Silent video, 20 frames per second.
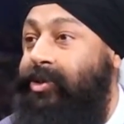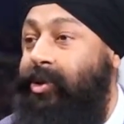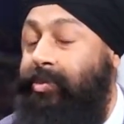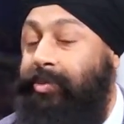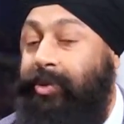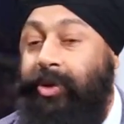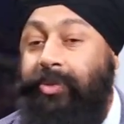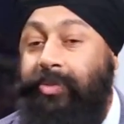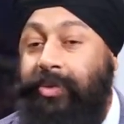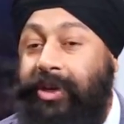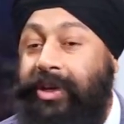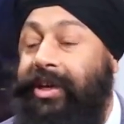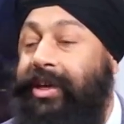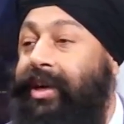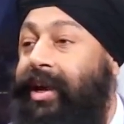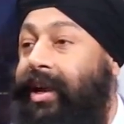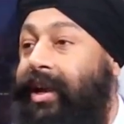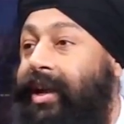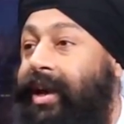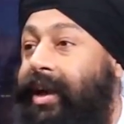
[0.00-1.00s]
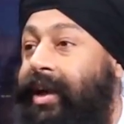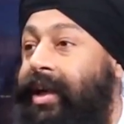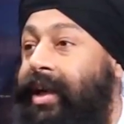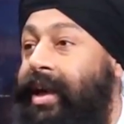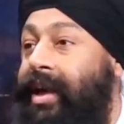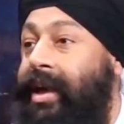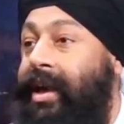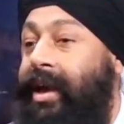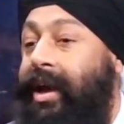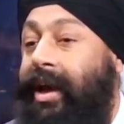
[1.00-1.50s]
So bahut baddi gall ya,
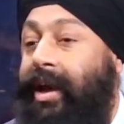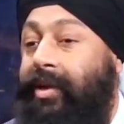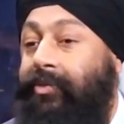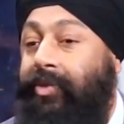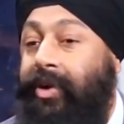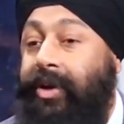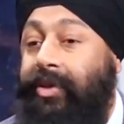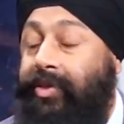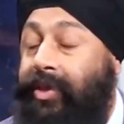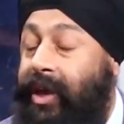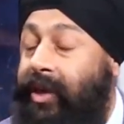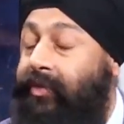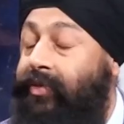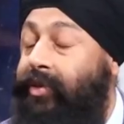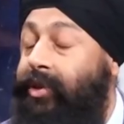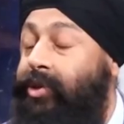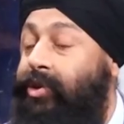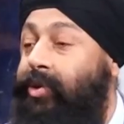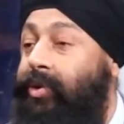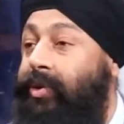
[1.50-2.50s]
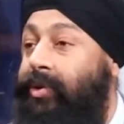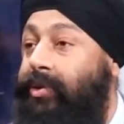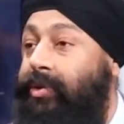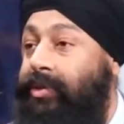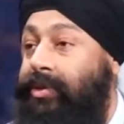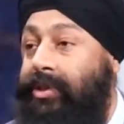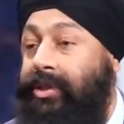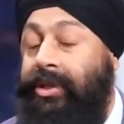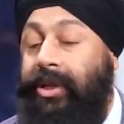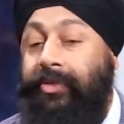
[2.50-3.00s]
and very thankful to
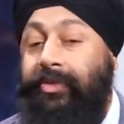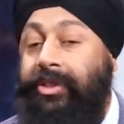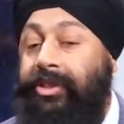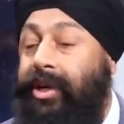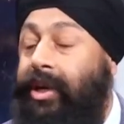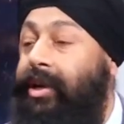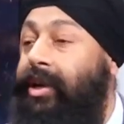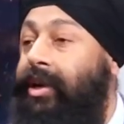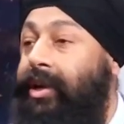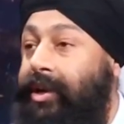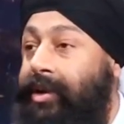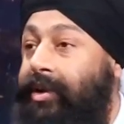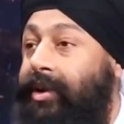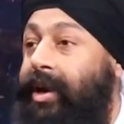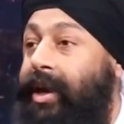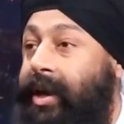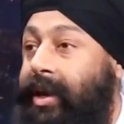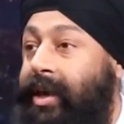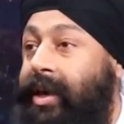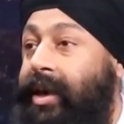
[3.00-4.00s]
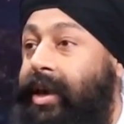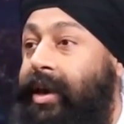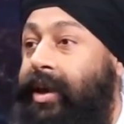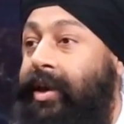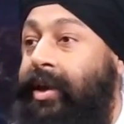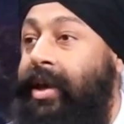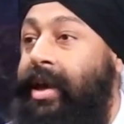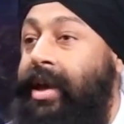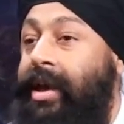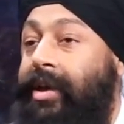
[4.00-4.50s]
jinne vi sade leader hege ya
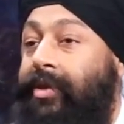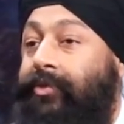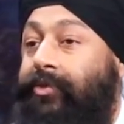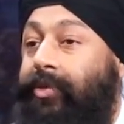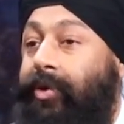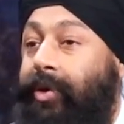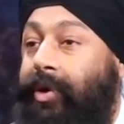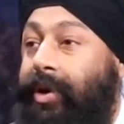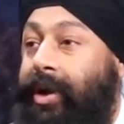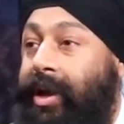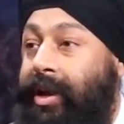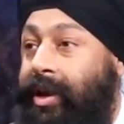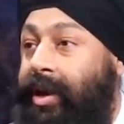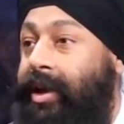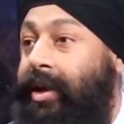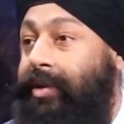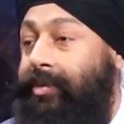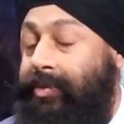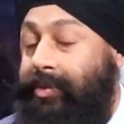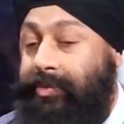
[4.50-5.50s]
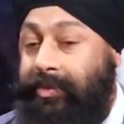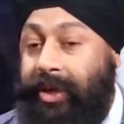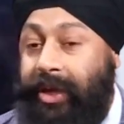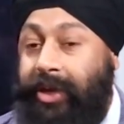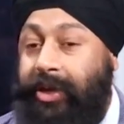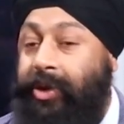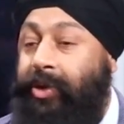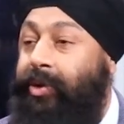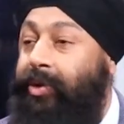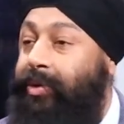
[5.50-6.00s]
for inna
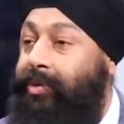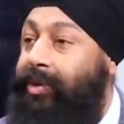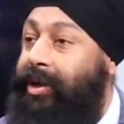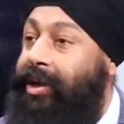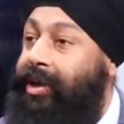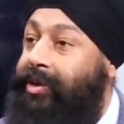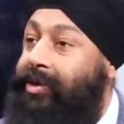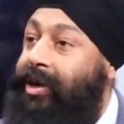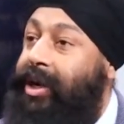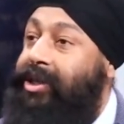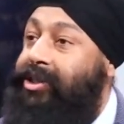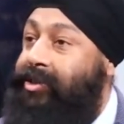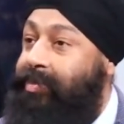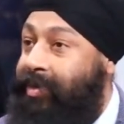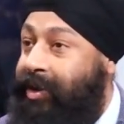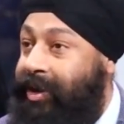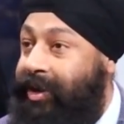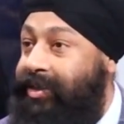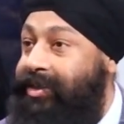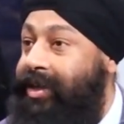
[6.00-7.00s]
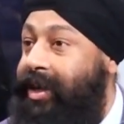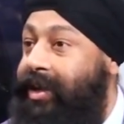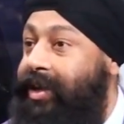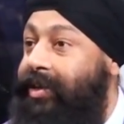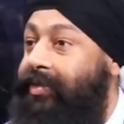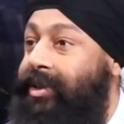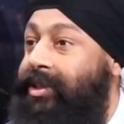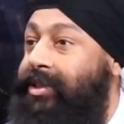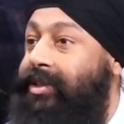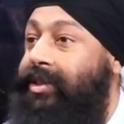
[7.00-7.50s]
you know trust paana sade
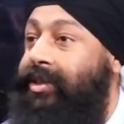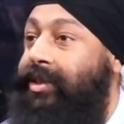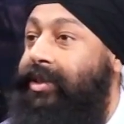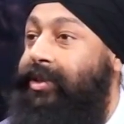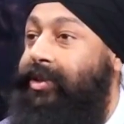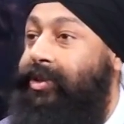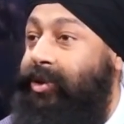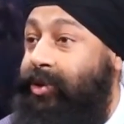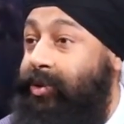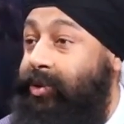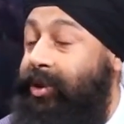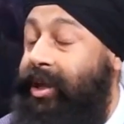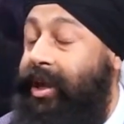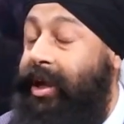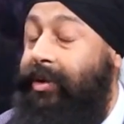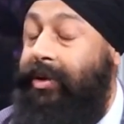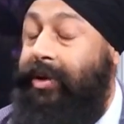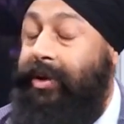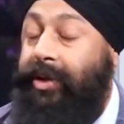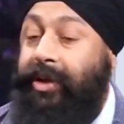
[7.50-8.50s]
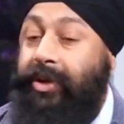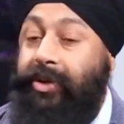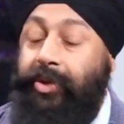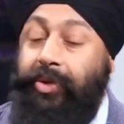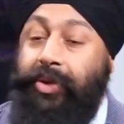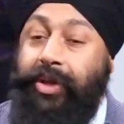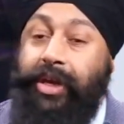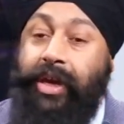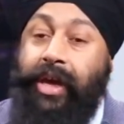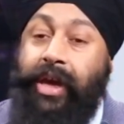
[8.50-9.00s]
vich to do that
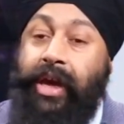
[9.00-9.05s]
duty.